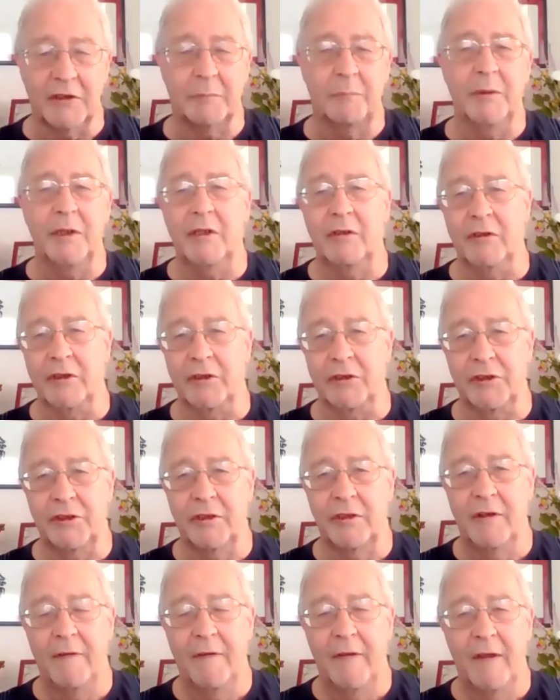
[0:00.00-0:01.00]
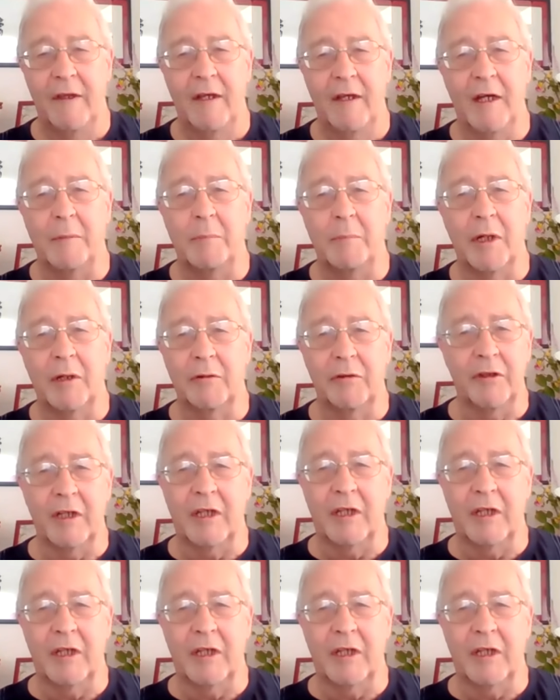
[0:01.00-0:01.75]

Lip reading: experience about